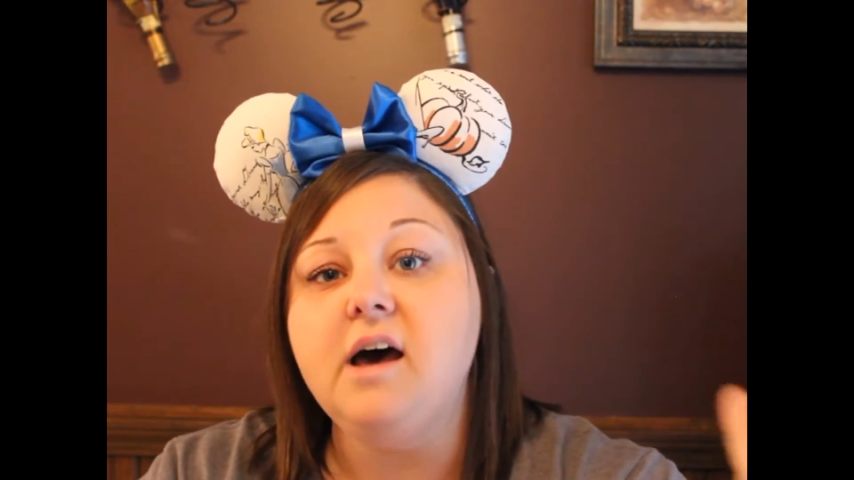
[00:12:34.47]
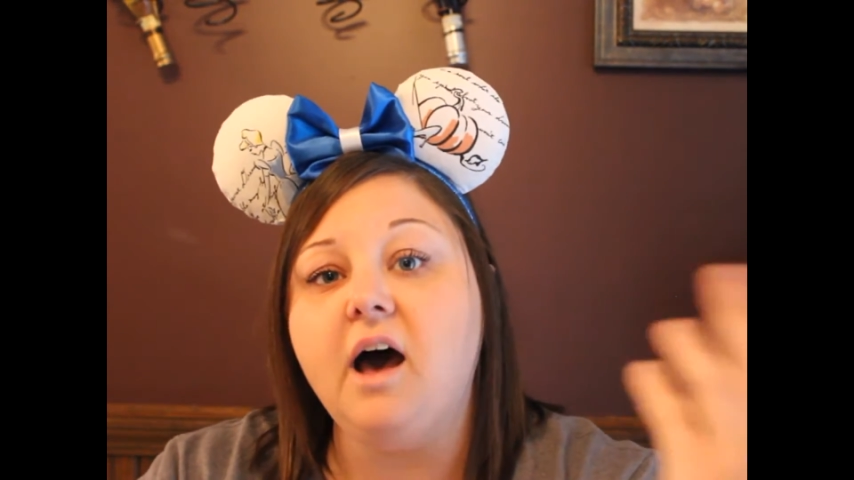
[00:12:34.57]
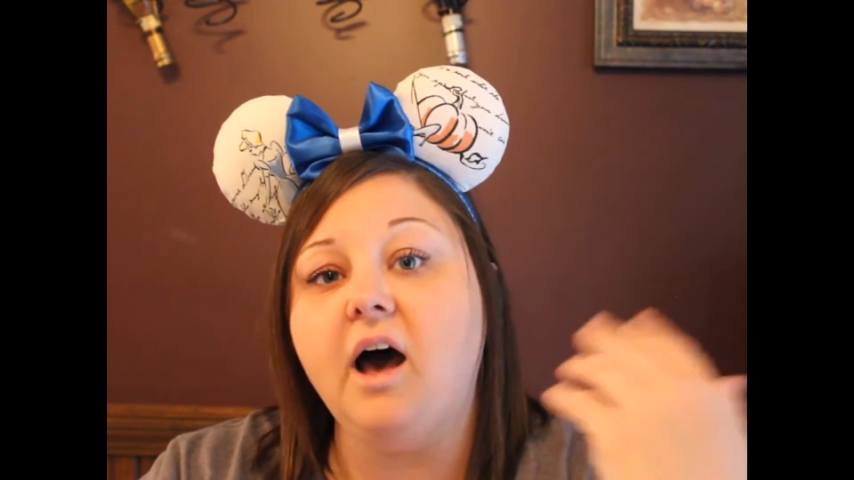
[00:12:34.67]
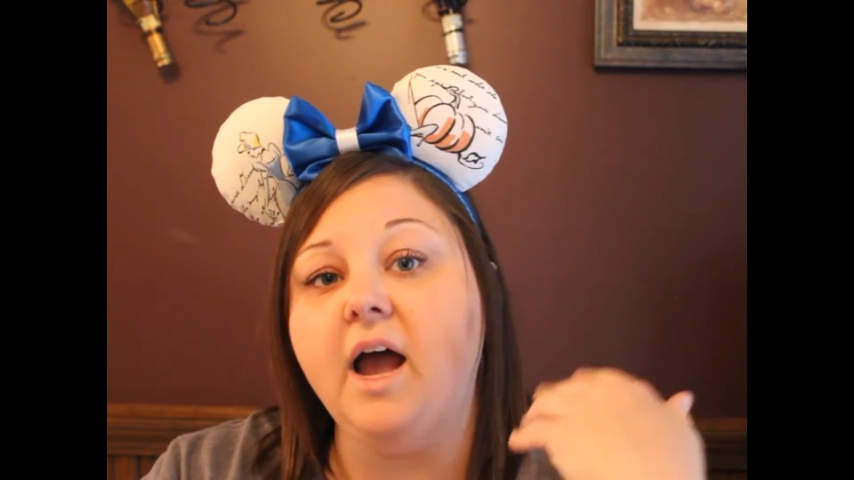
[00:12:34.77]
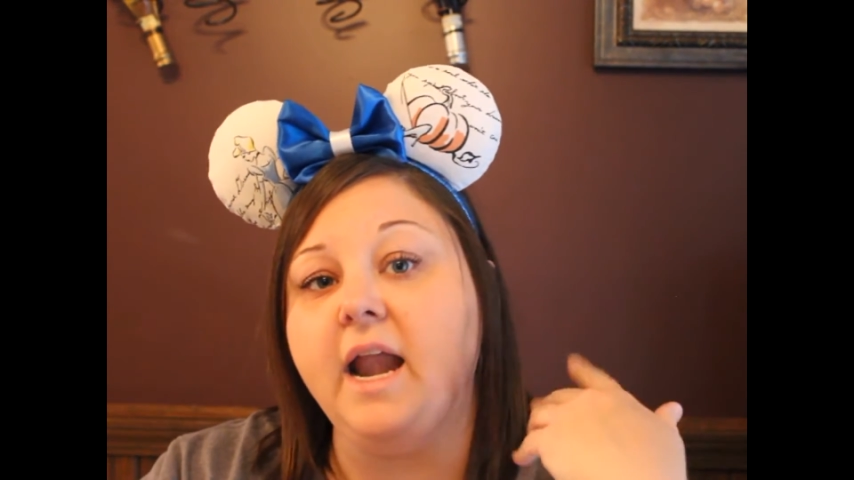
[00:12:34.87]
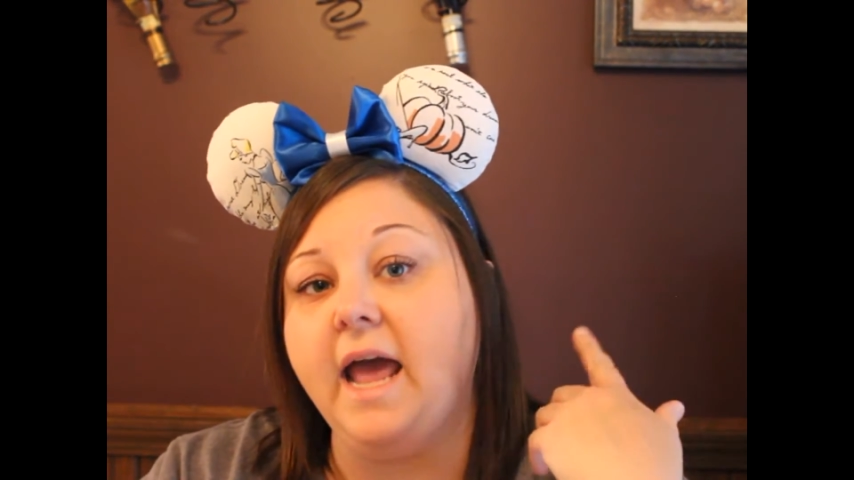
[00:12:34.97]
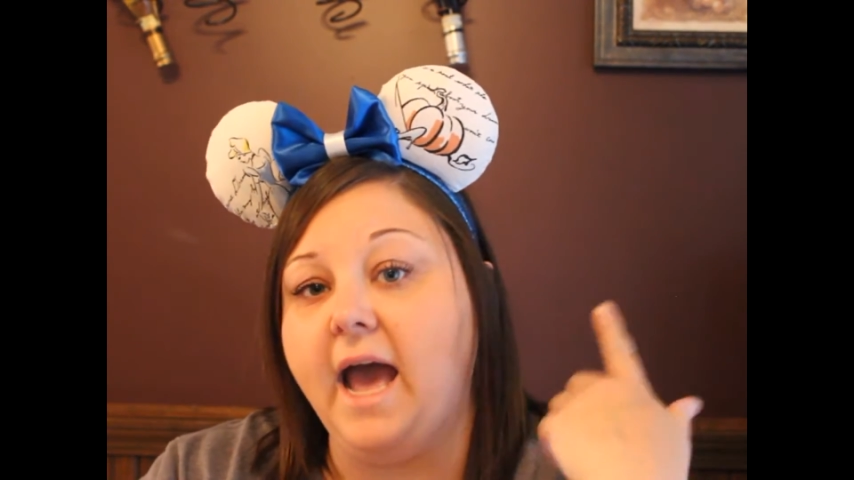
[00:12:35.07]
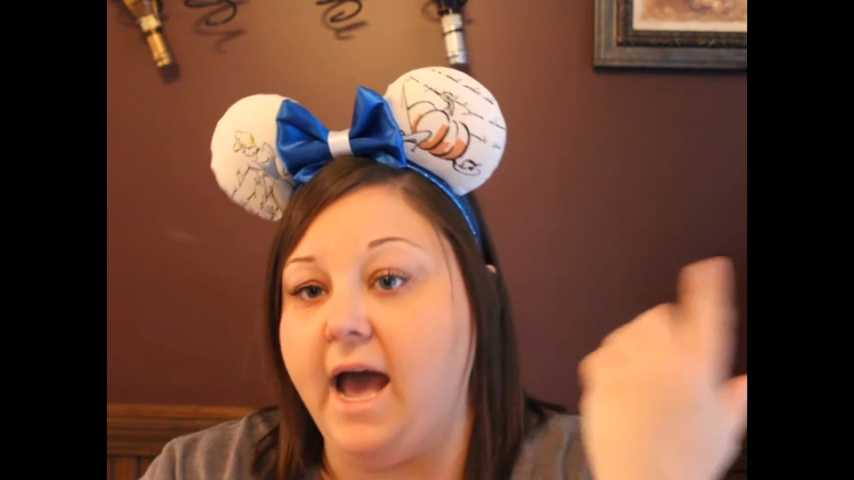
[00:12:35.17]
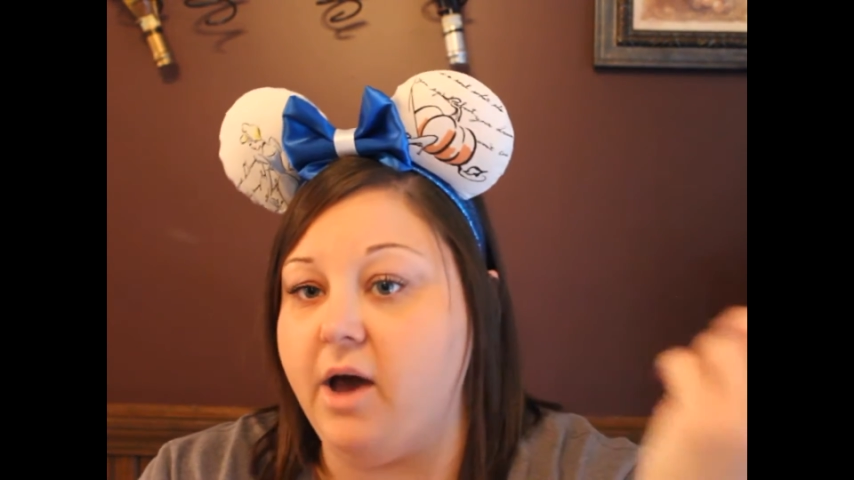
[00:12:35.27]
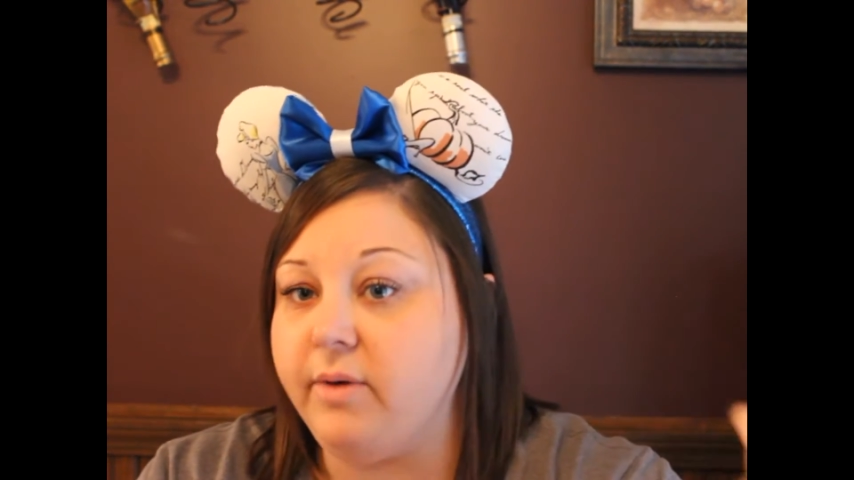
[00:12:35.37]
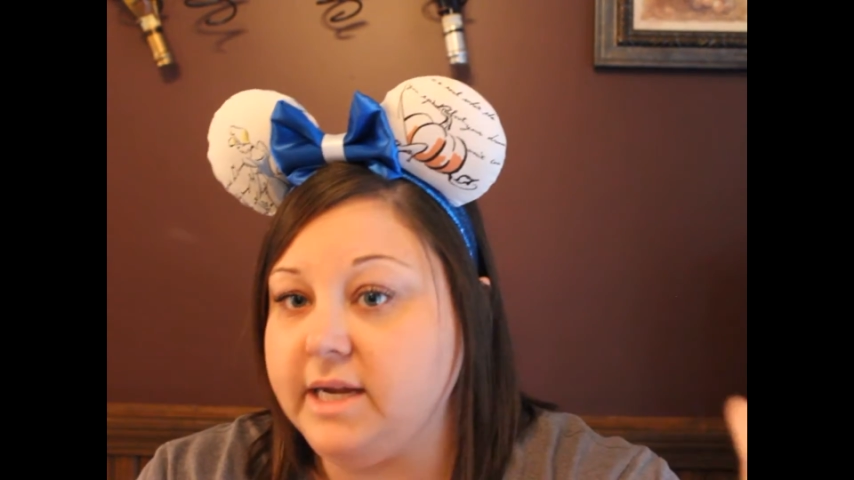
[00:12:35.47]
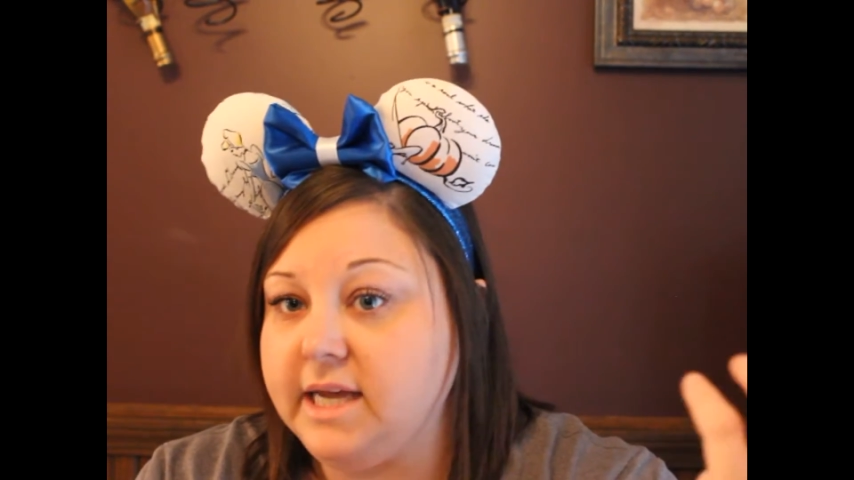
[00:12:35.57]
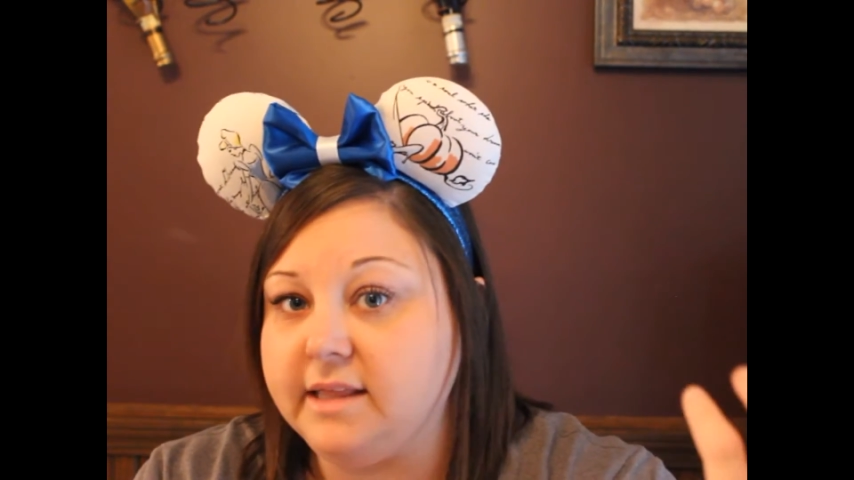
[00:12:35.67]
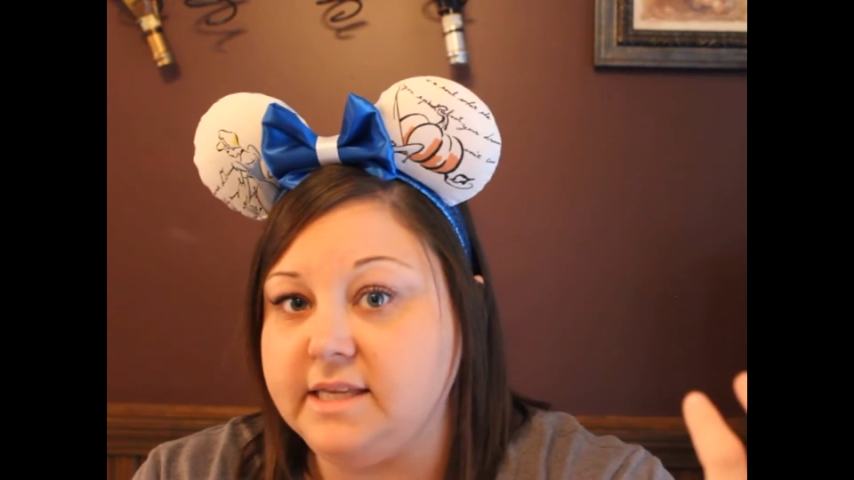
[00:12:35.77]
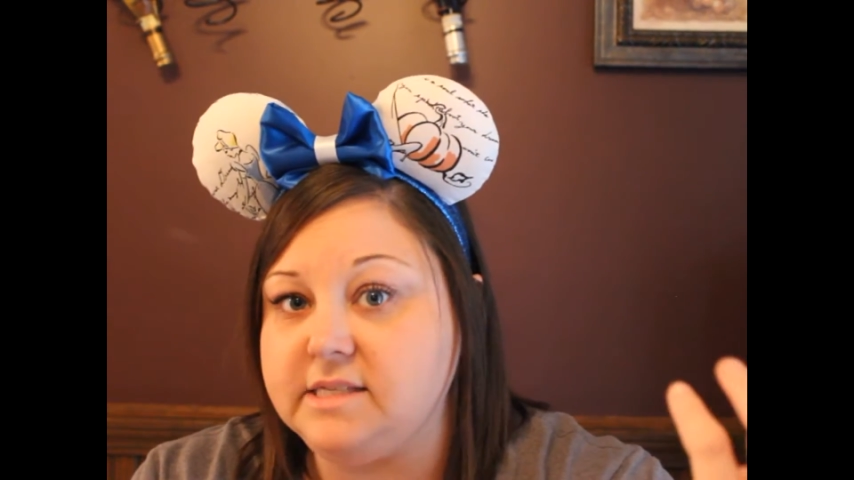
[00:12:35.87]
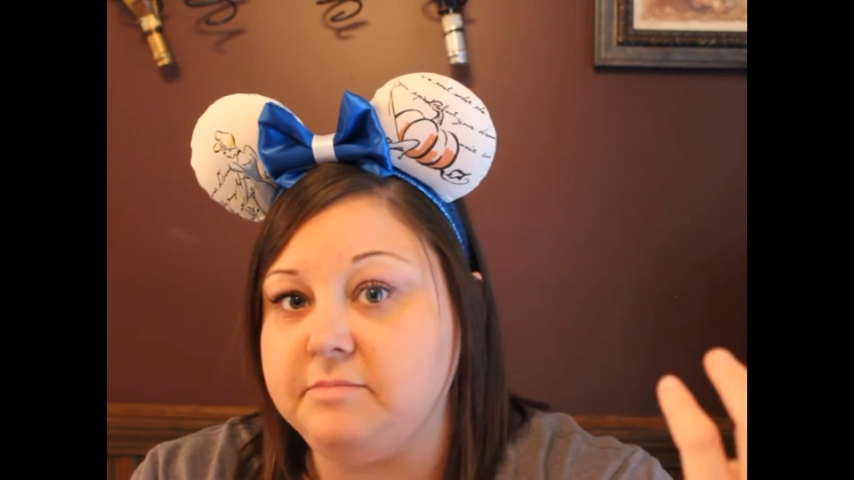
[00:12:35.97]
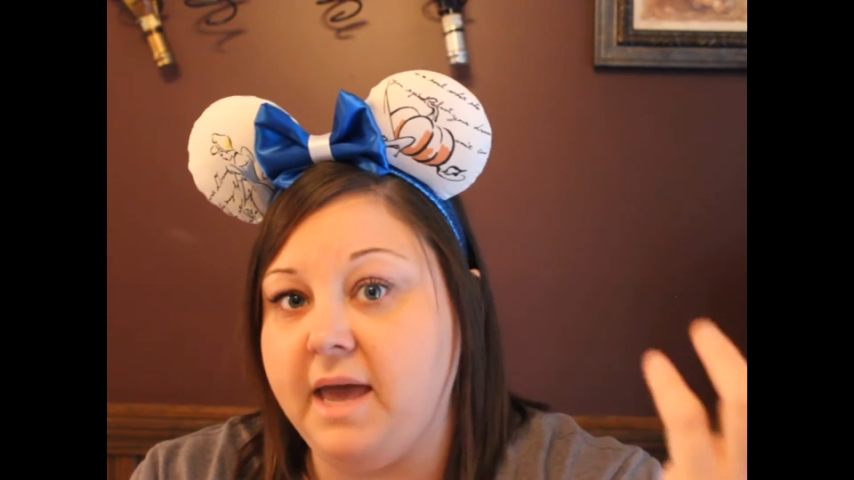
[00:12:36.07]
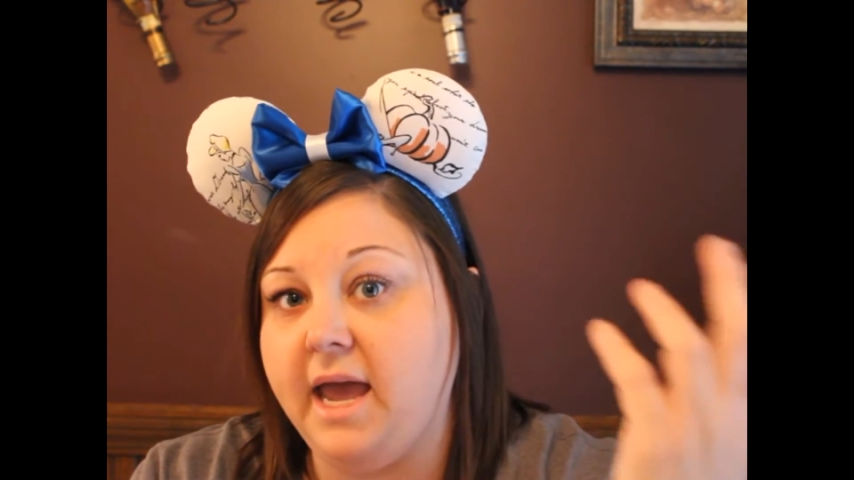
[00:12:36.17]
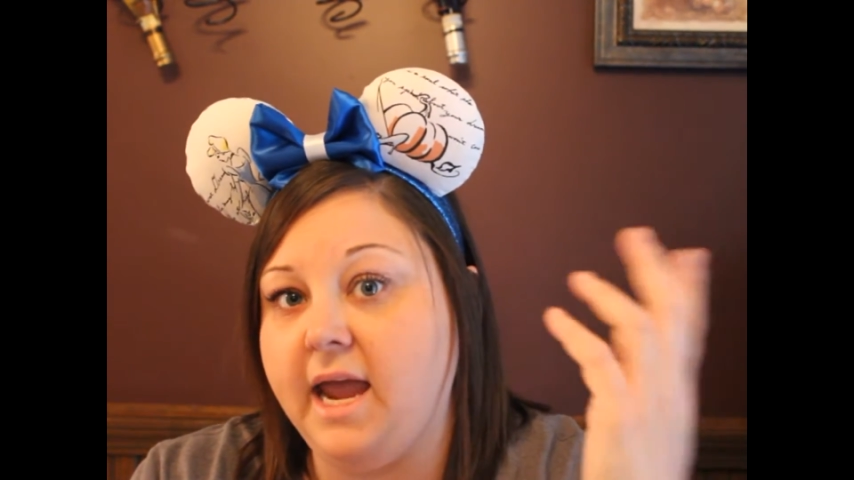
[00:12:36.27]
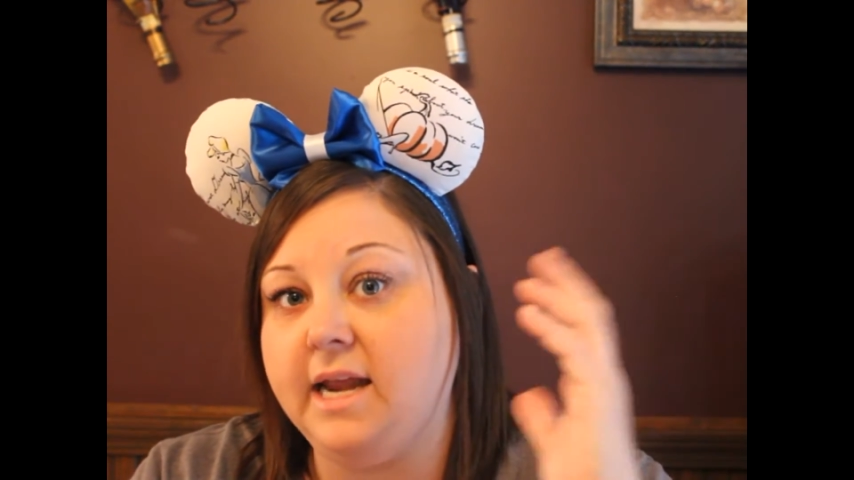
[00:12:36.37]
on how I got these
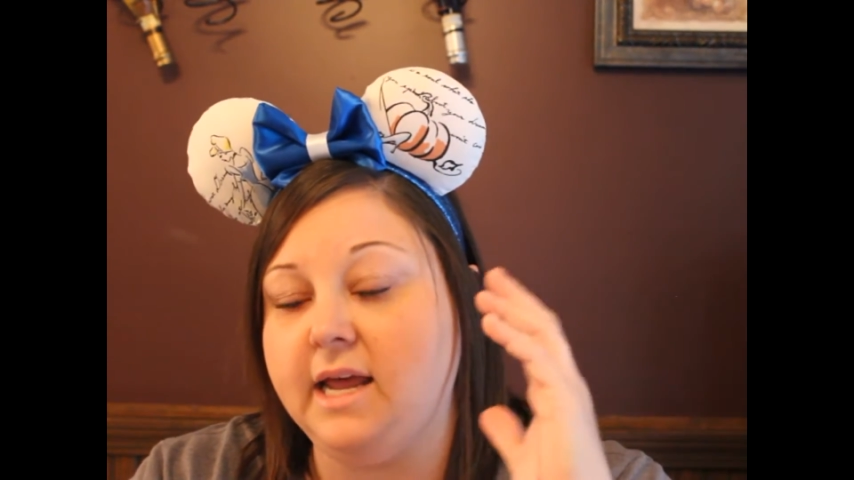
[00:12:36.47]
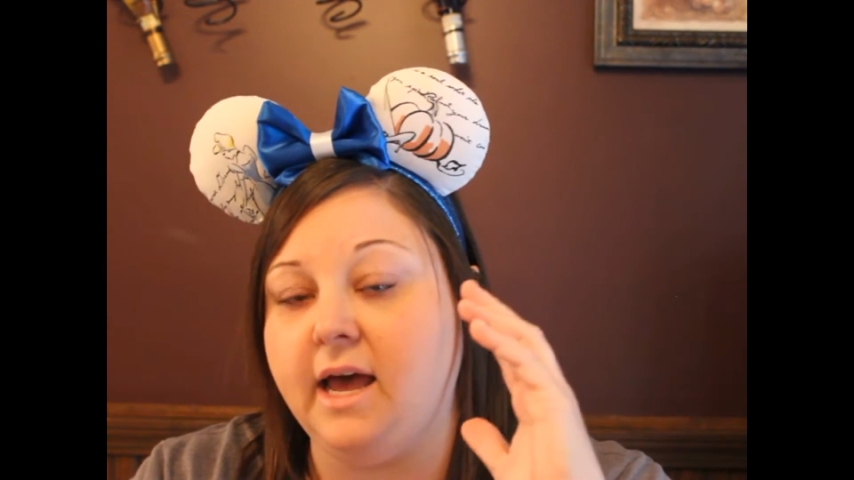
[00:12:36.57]
made.